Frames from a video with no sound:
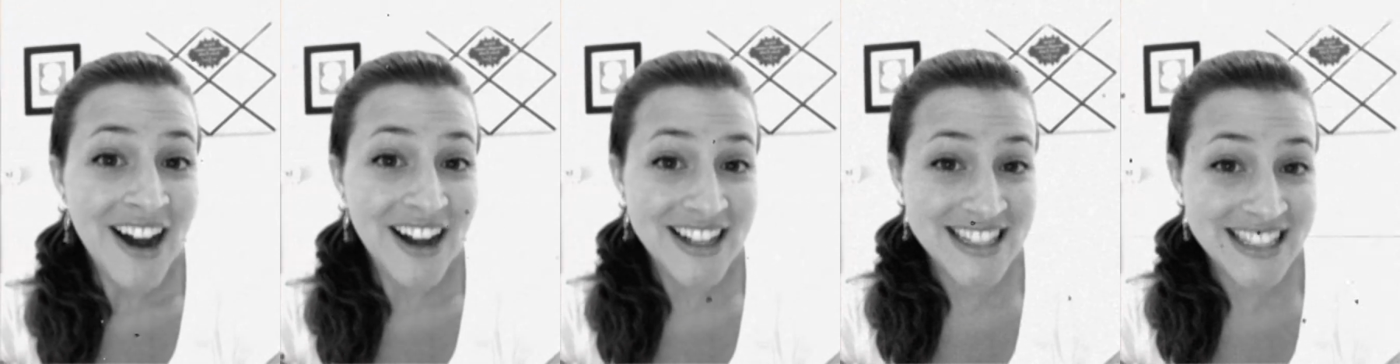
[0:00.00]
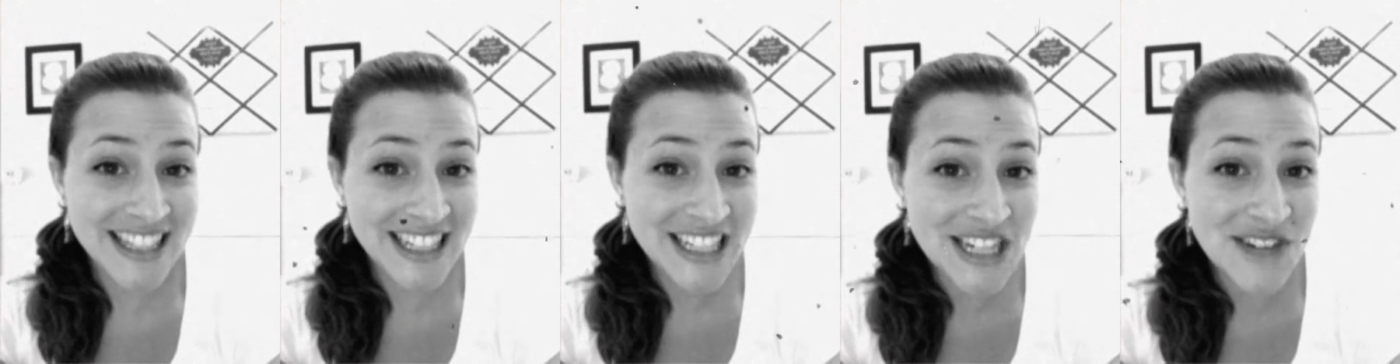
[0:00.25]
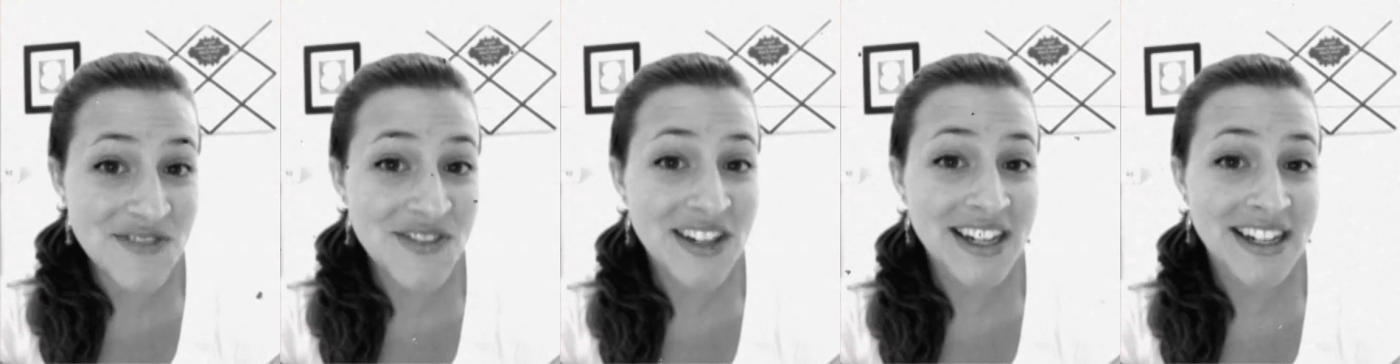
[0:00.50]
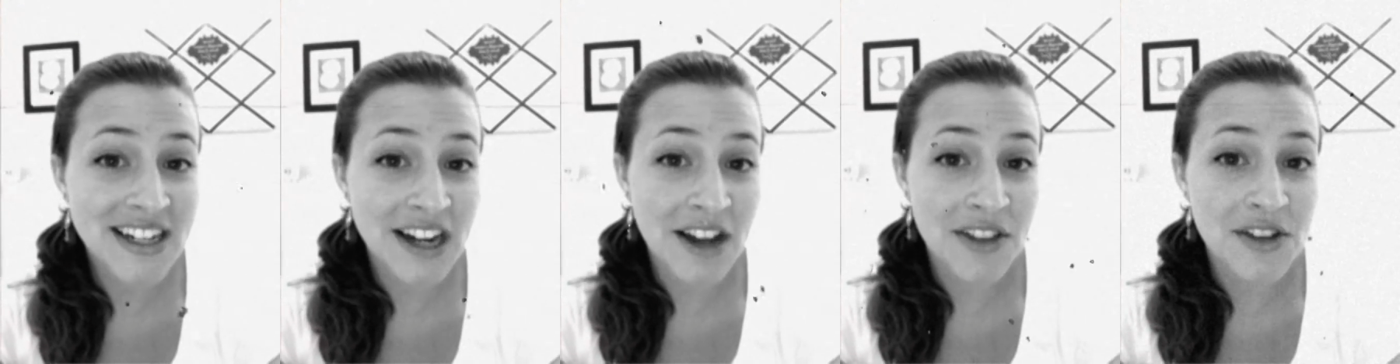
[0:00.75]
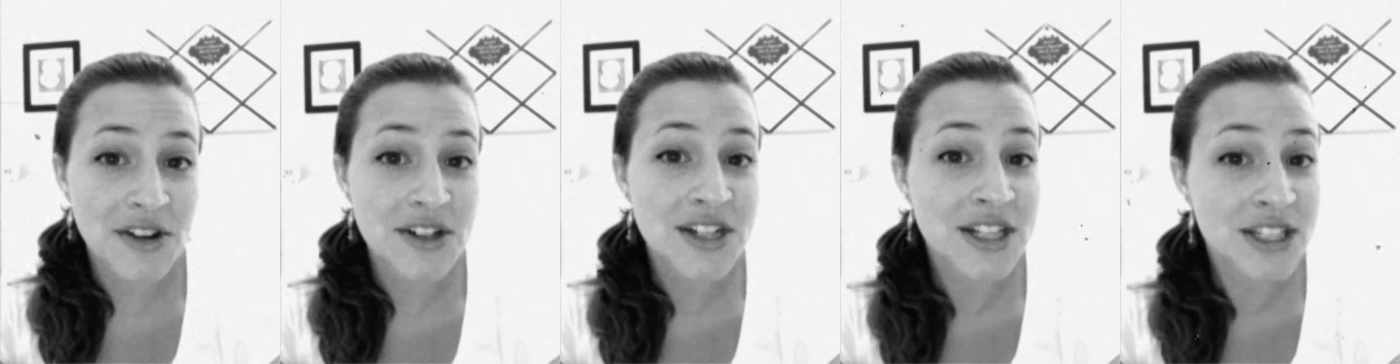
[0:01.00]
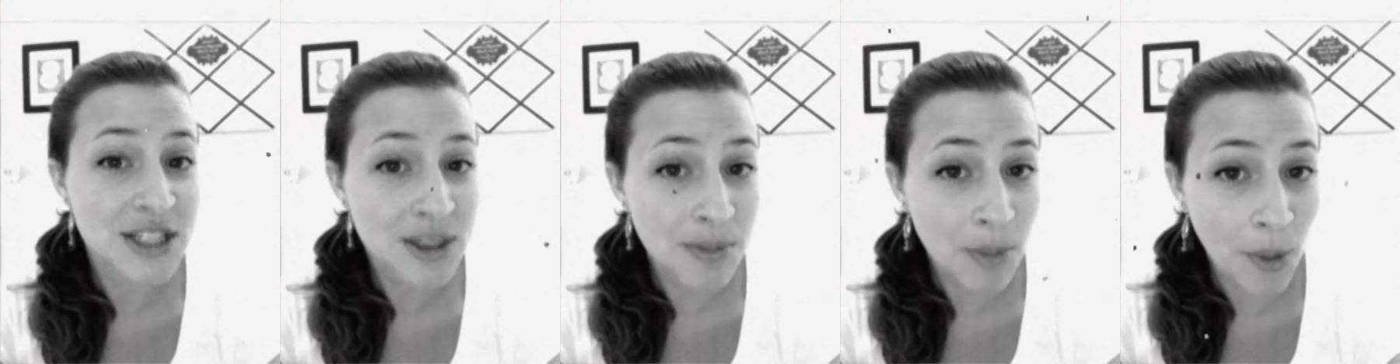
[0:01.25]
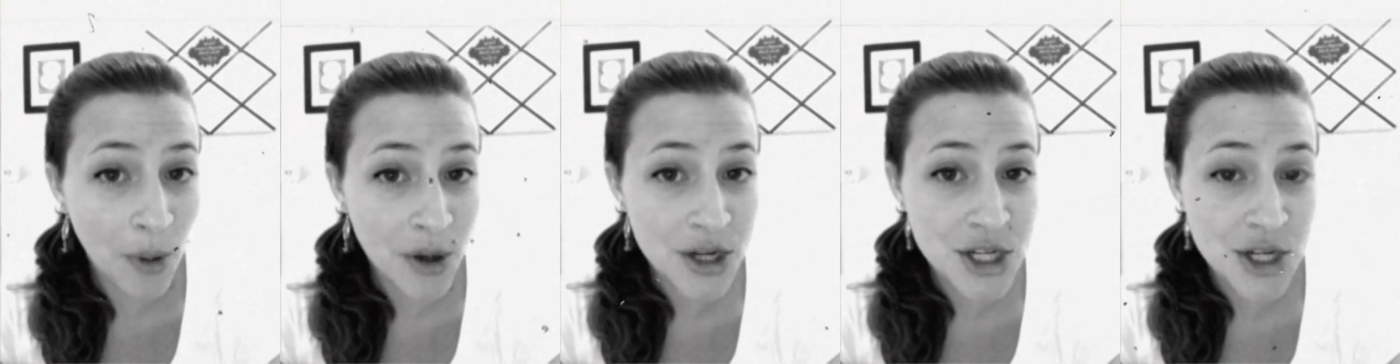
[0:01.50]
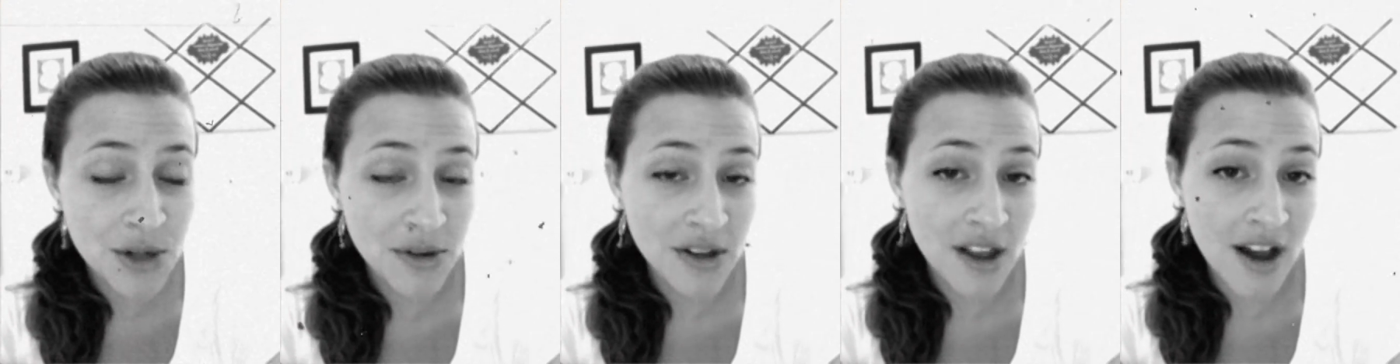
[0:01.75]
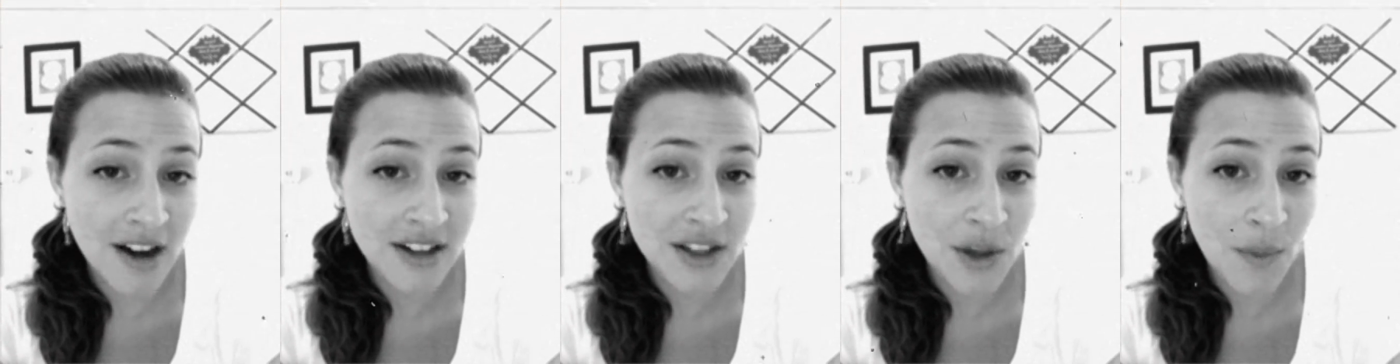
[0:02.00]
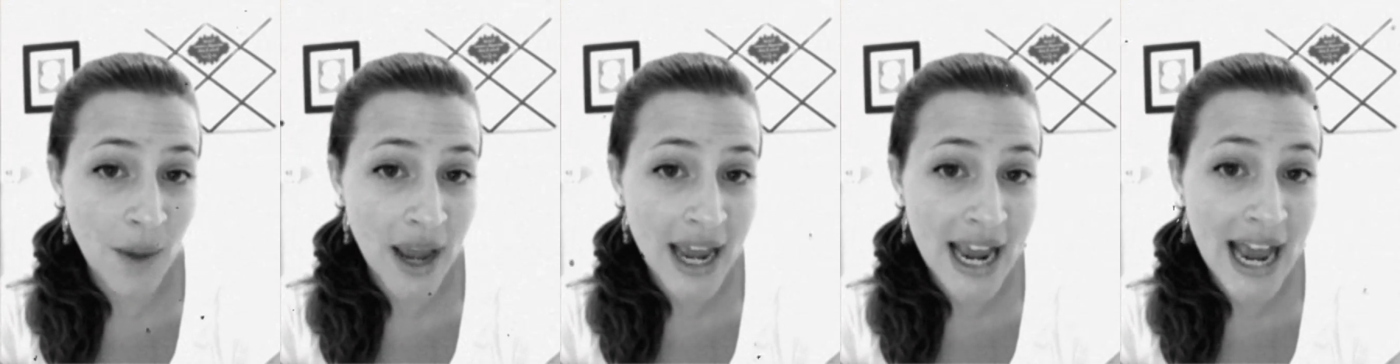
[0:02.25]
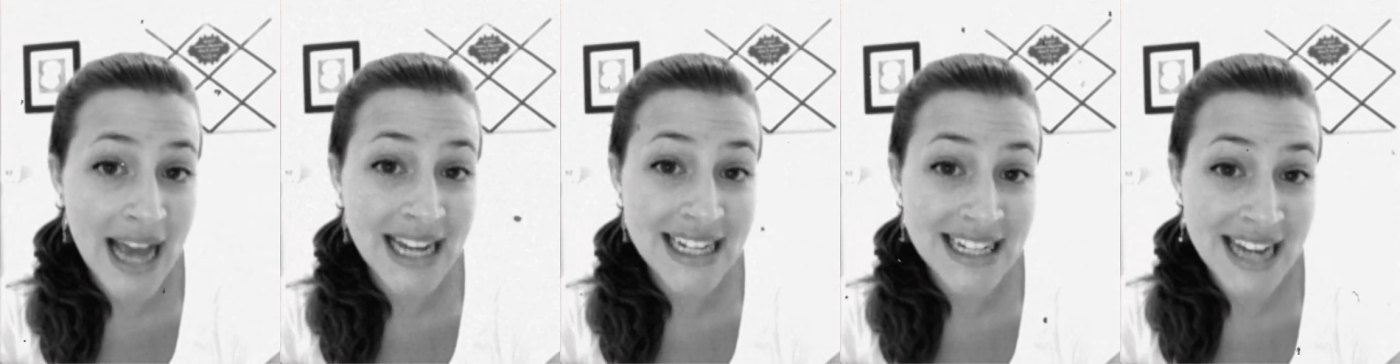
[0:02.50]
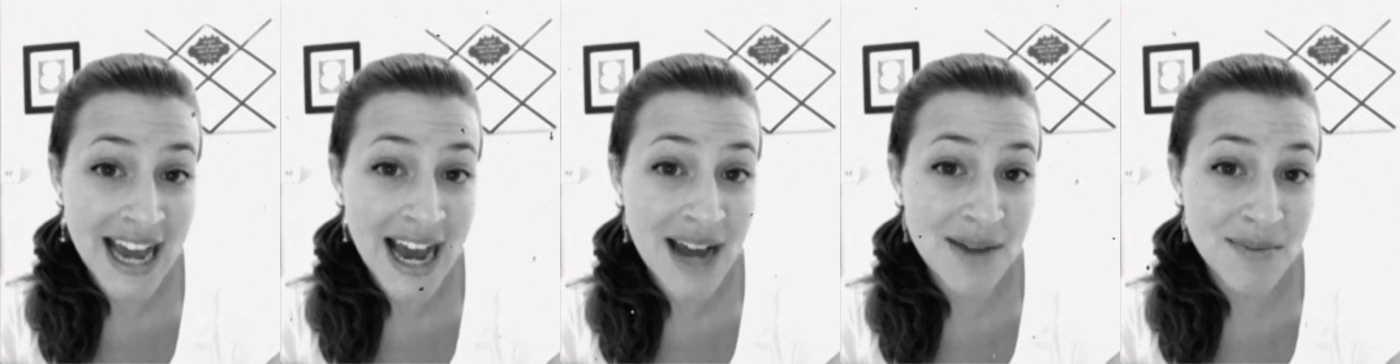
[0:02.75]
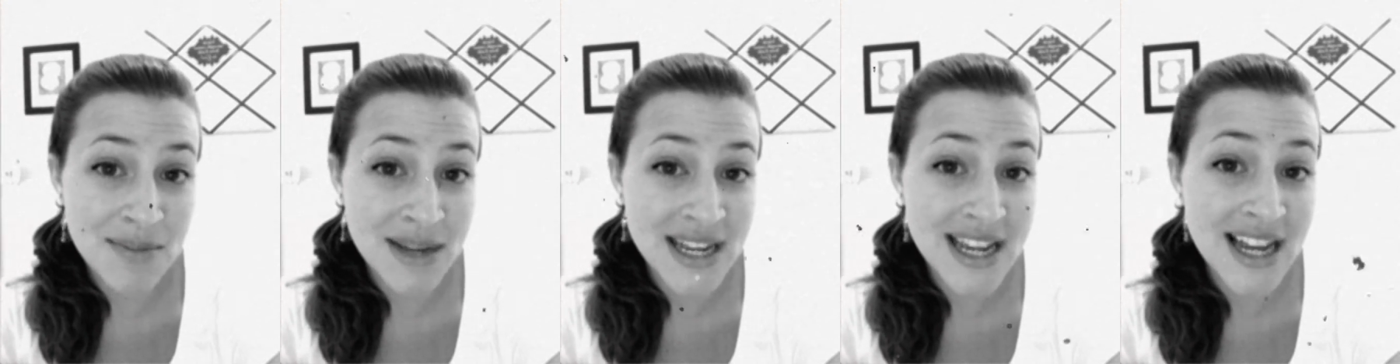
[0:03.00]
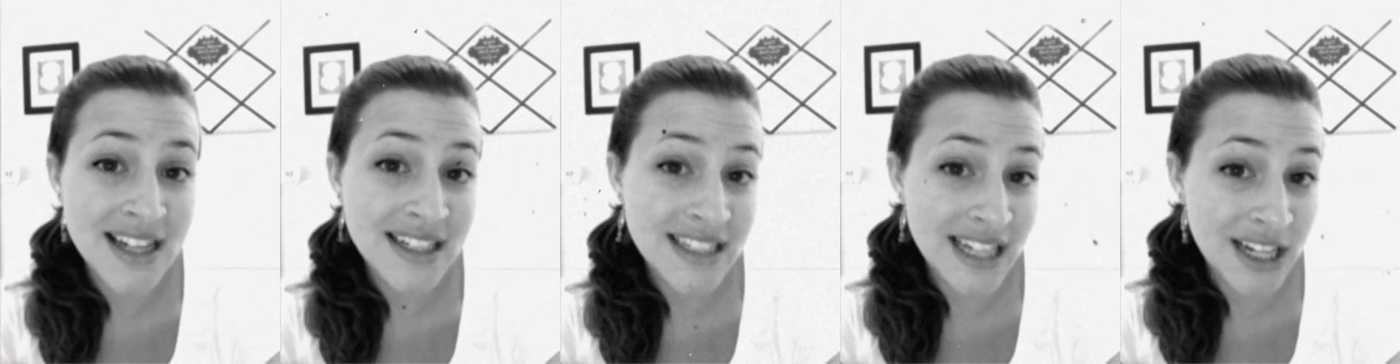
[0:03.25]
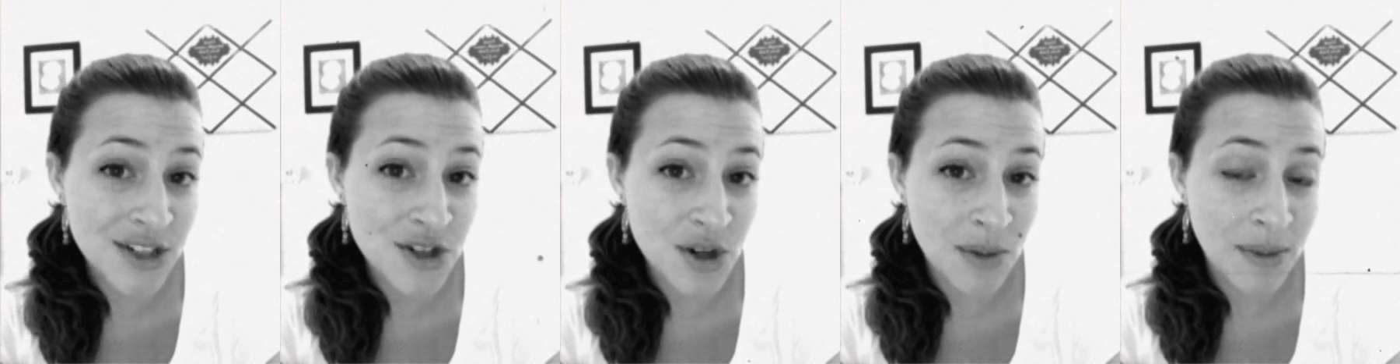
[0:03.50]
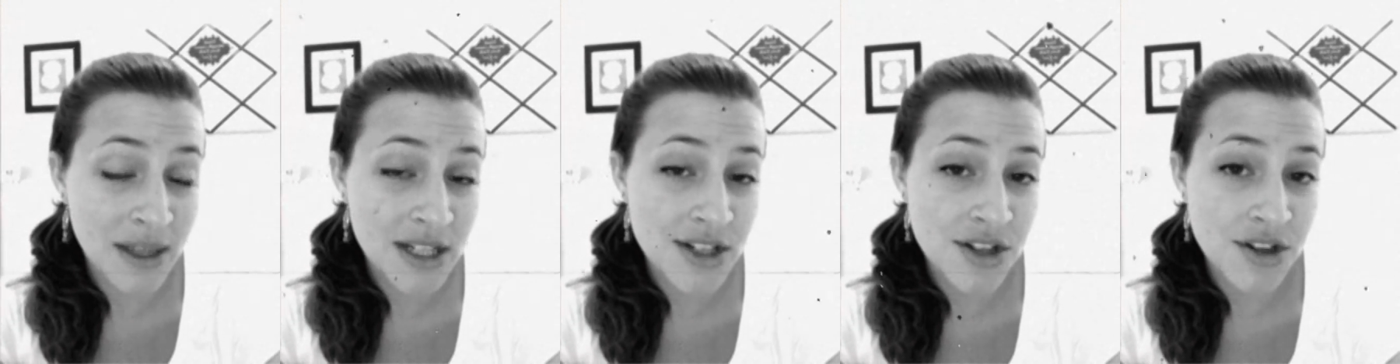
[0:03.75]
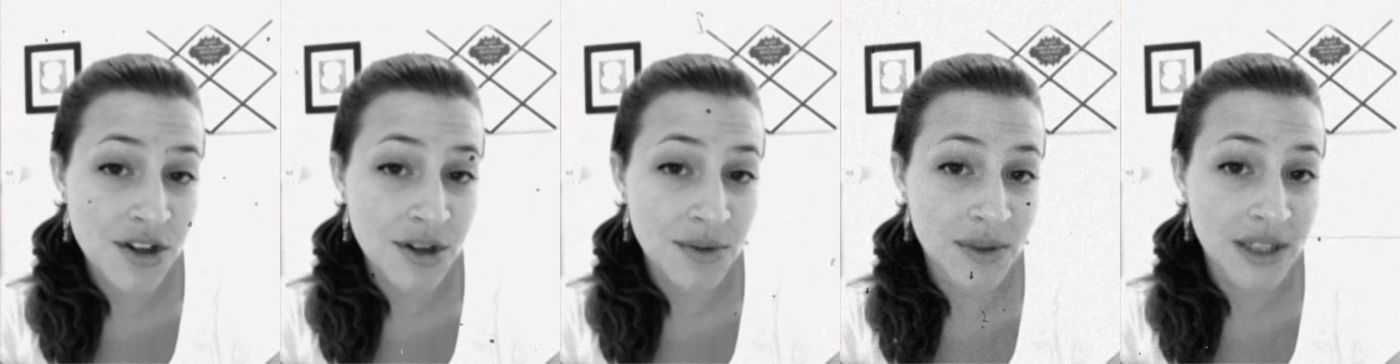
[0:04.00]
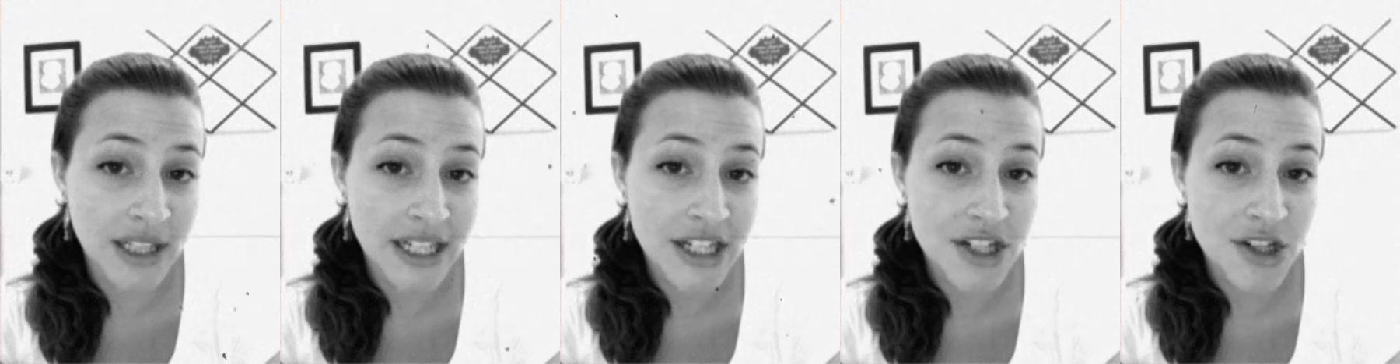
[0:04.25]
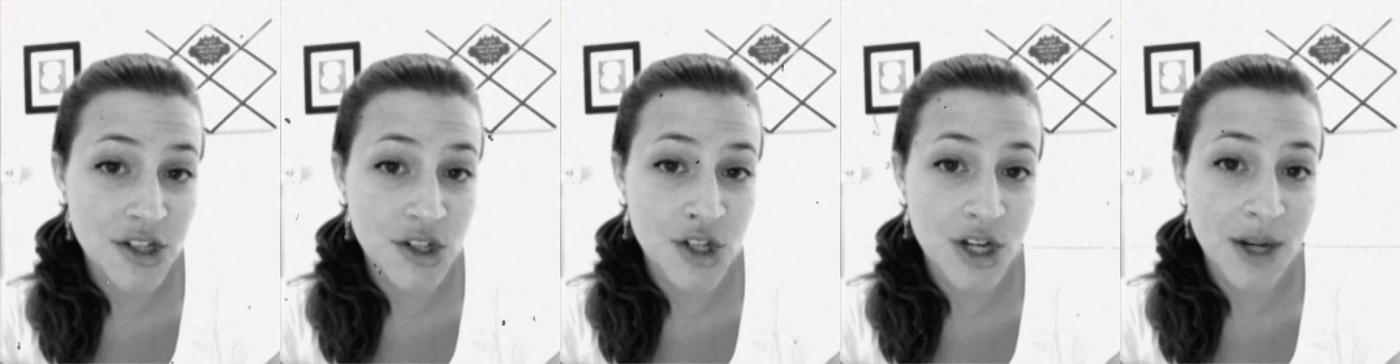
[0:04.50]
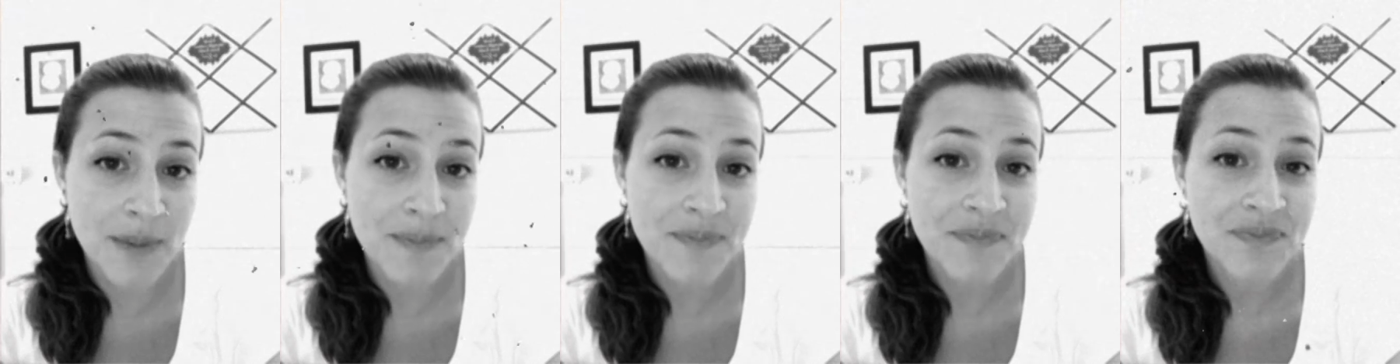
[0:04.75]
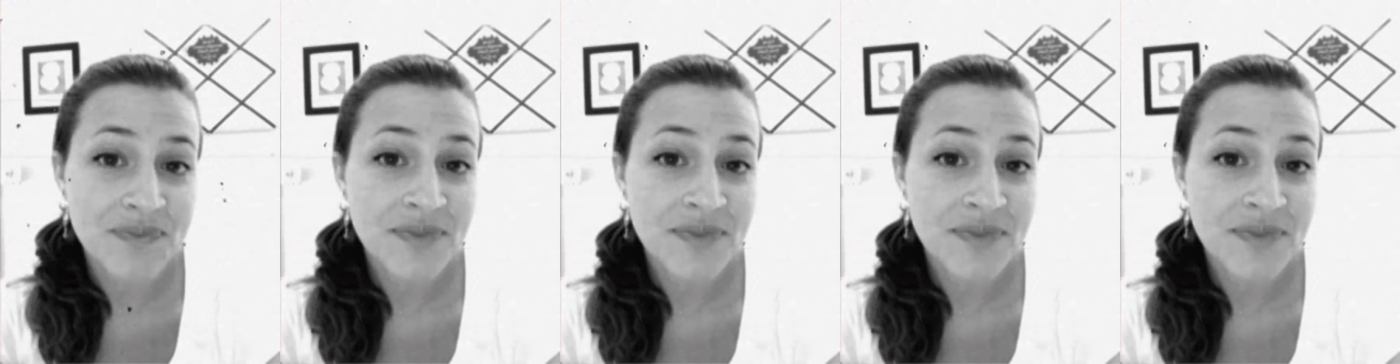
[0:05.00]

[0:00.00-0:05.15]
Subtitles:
significant other to support you along the way and not be a detriment to your relationship.